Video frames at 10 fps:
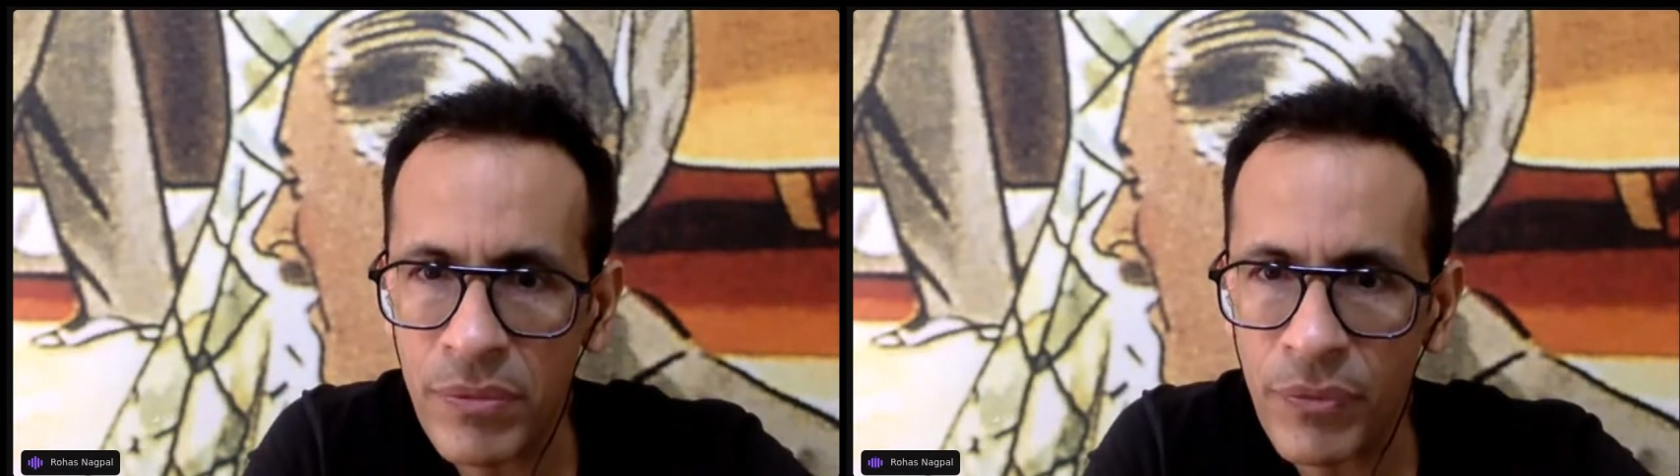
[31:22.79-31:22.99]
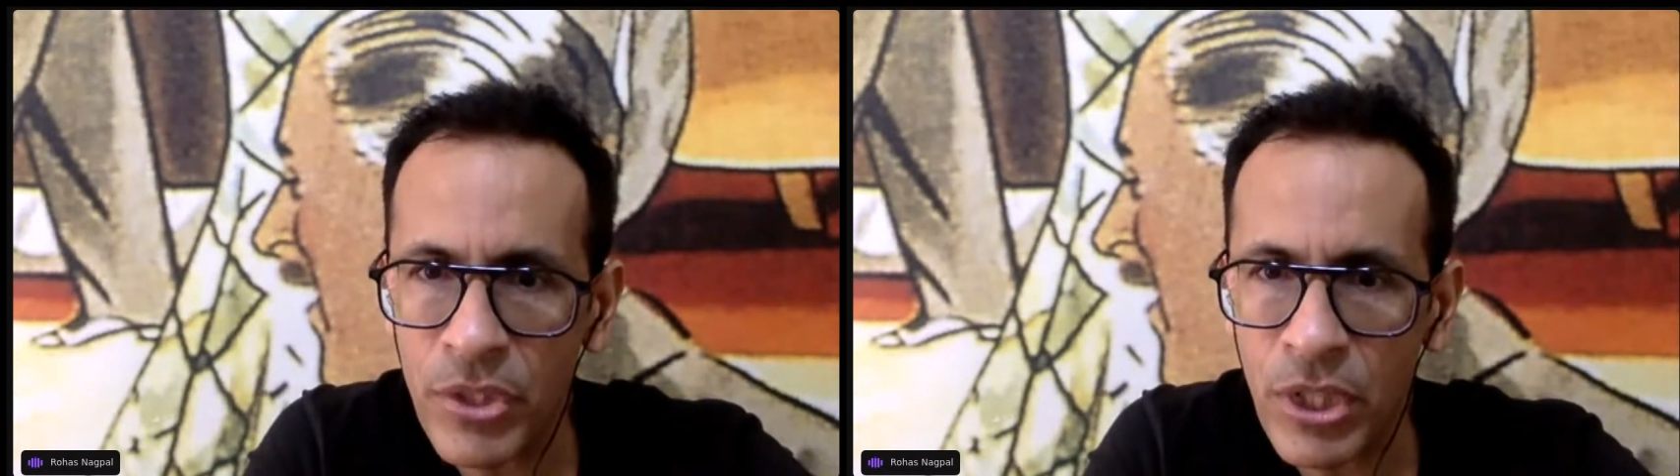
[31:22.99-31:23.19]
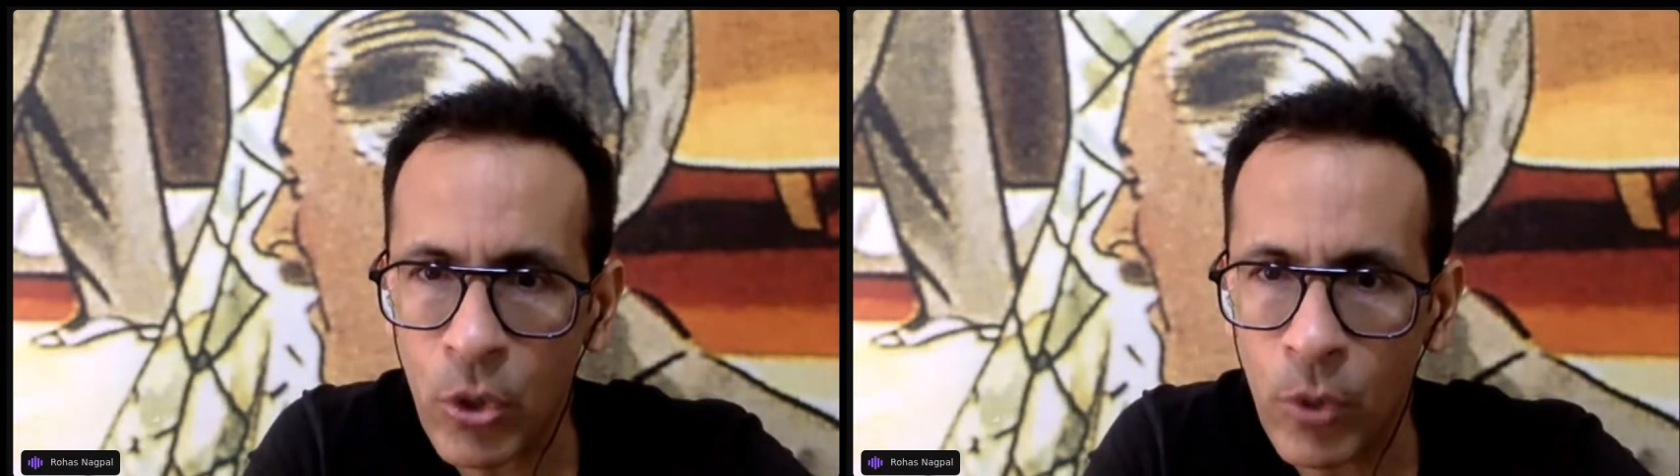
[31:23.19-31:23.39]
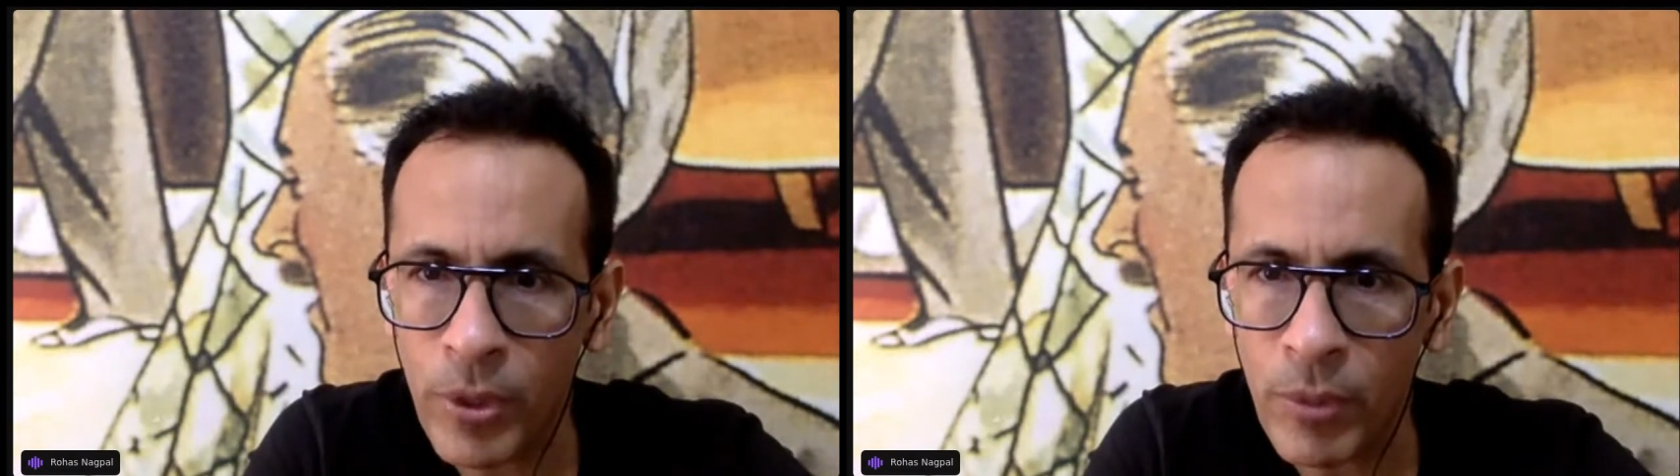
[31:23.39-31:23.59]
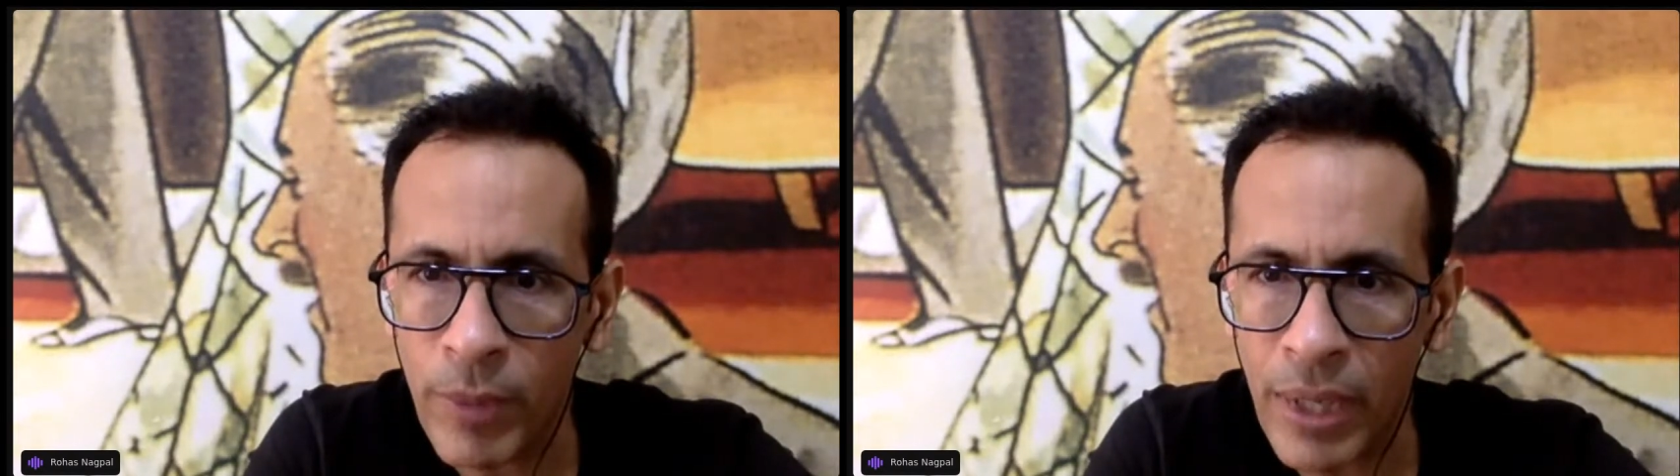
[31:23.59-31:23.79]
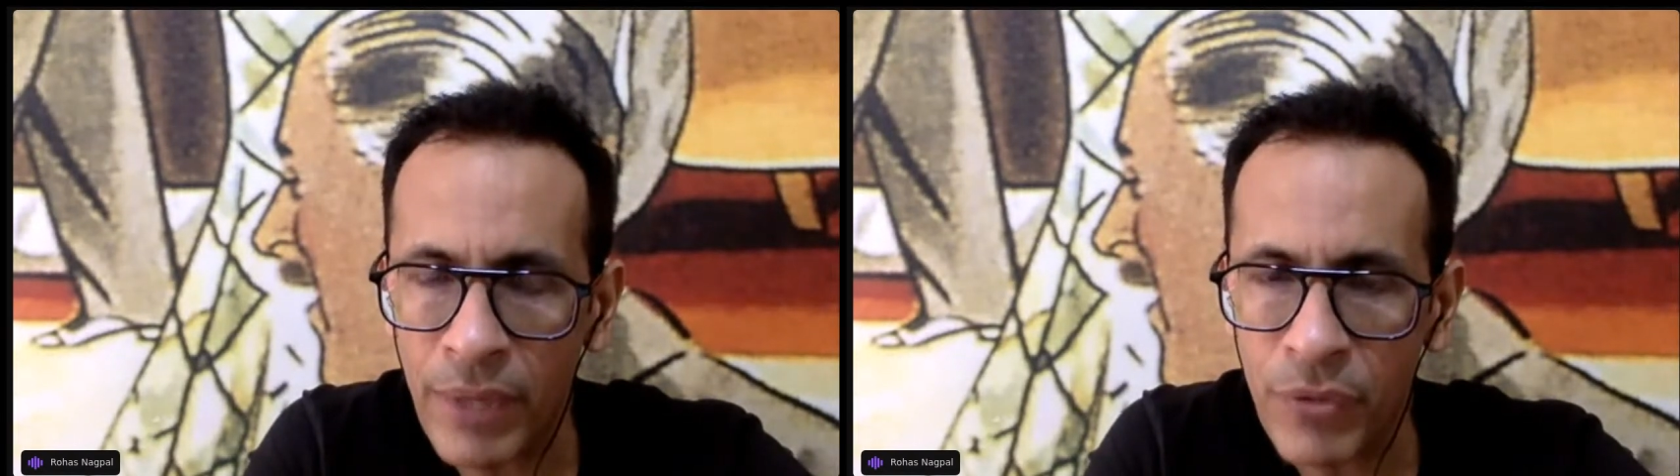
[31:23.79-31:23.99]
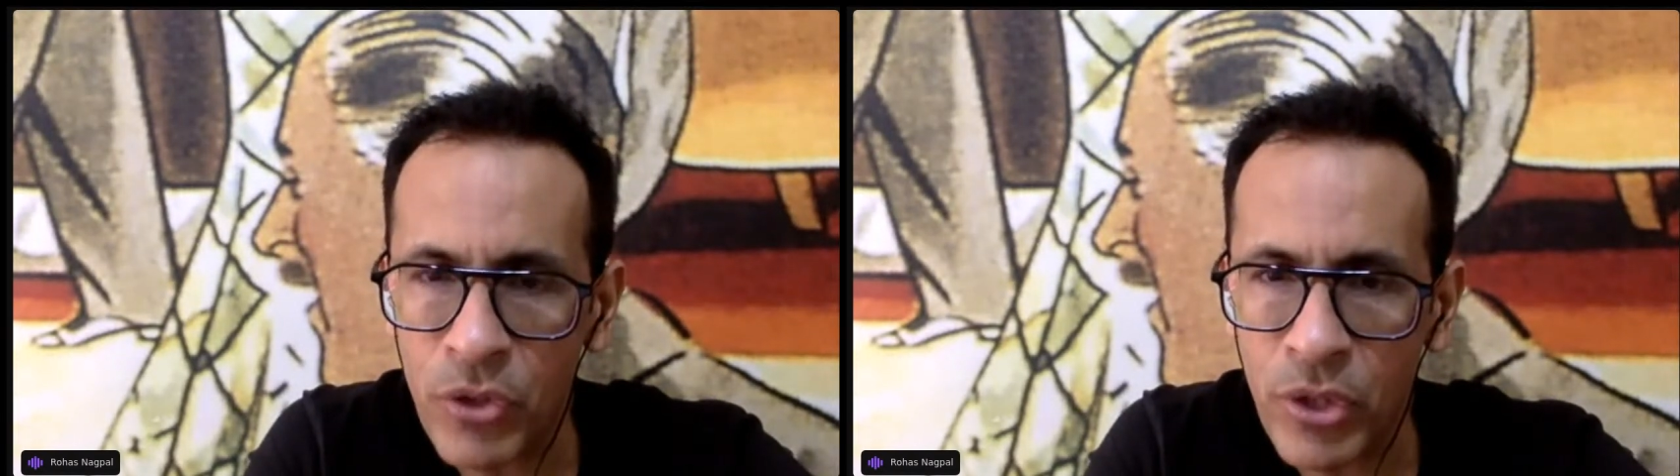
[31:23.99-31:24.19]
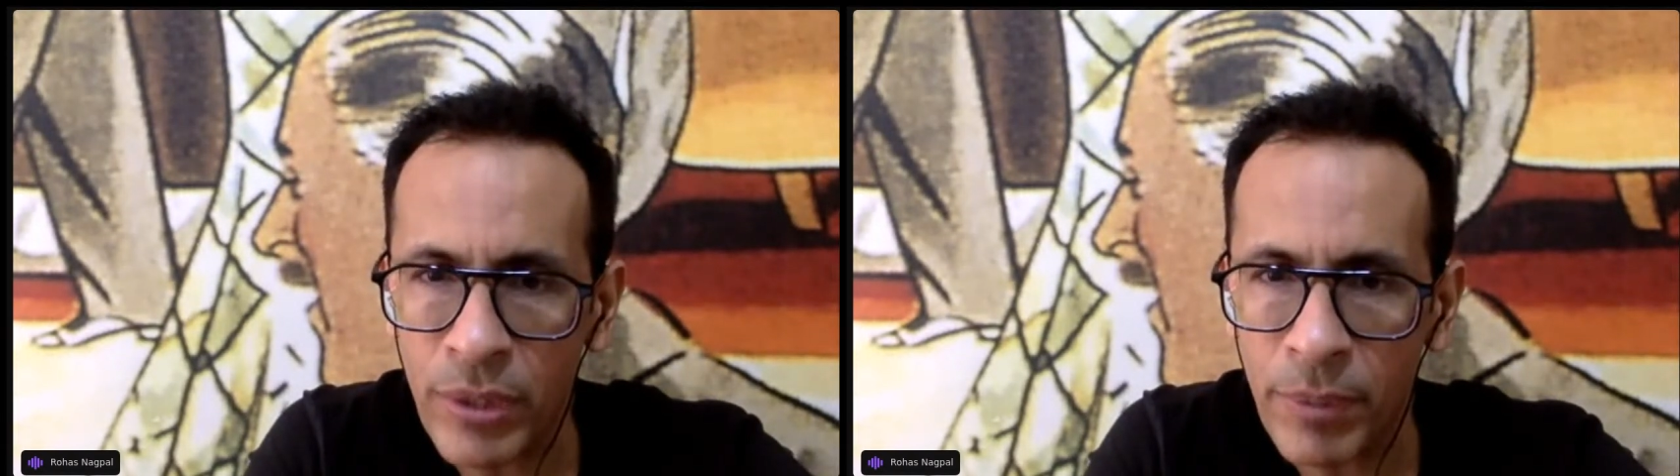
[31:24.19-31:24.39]
which are open to market for
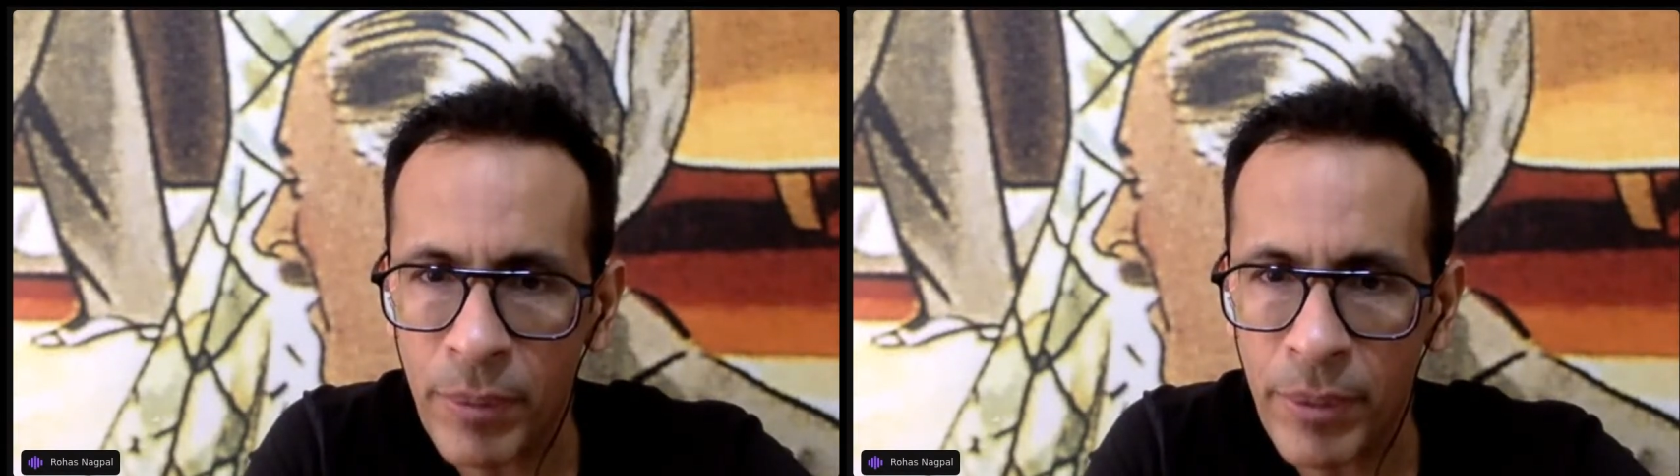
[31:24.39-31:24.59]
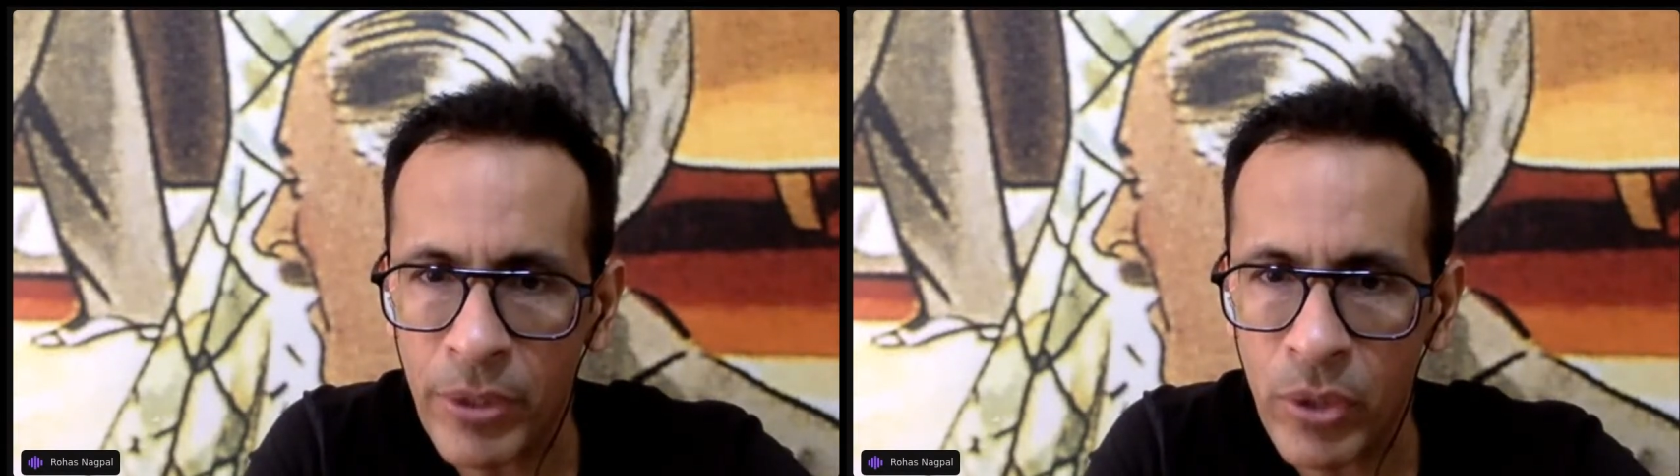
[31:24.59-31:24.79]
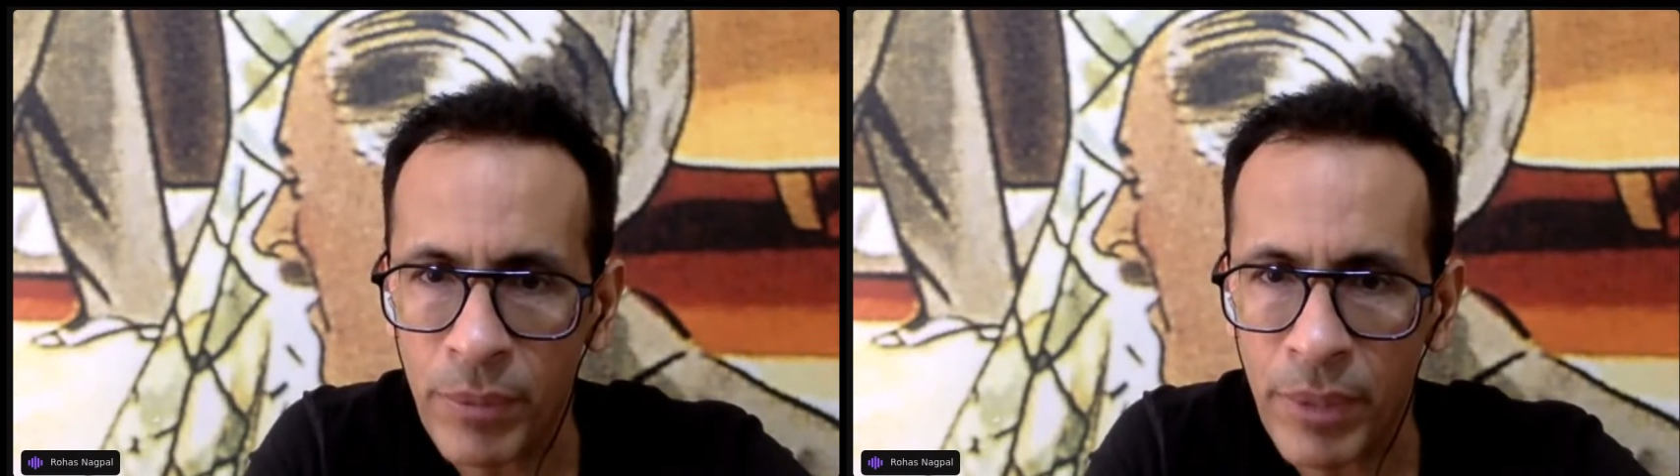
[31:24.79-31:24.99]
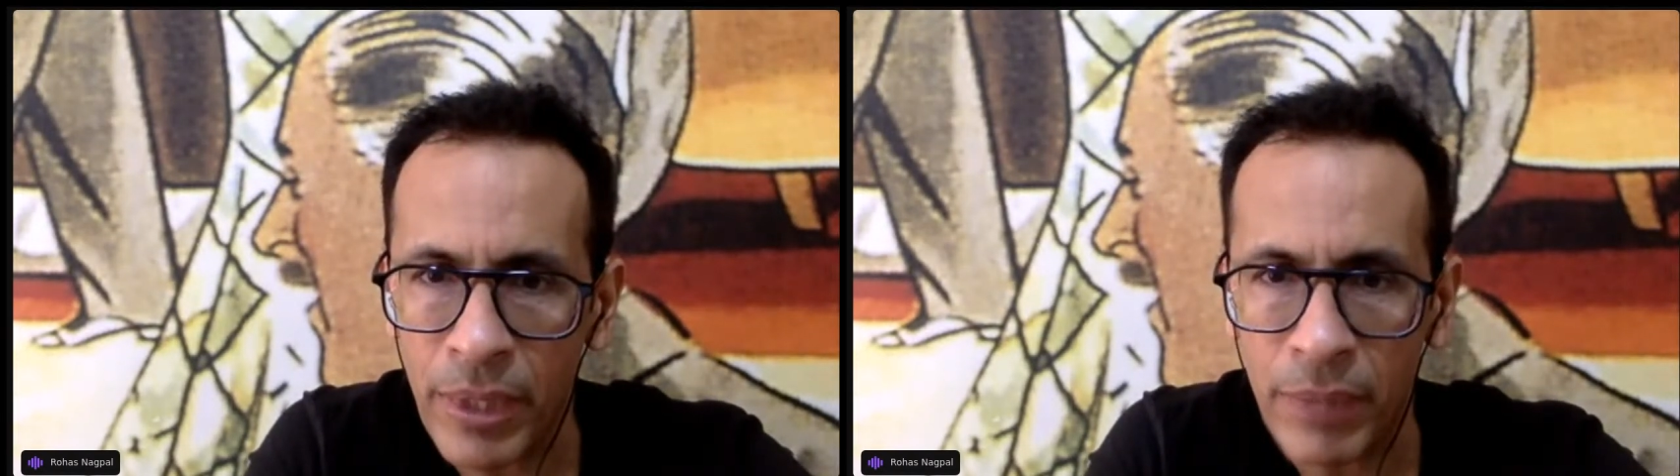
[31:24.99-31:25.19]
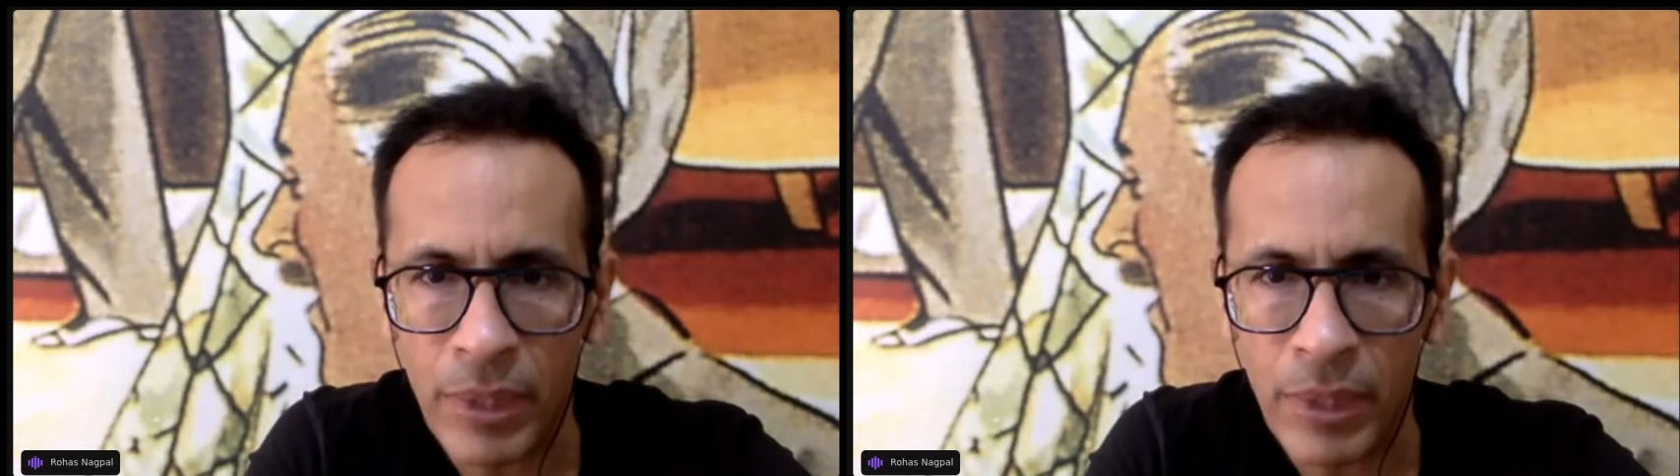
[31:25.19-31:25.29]
general public to earn bread and butter.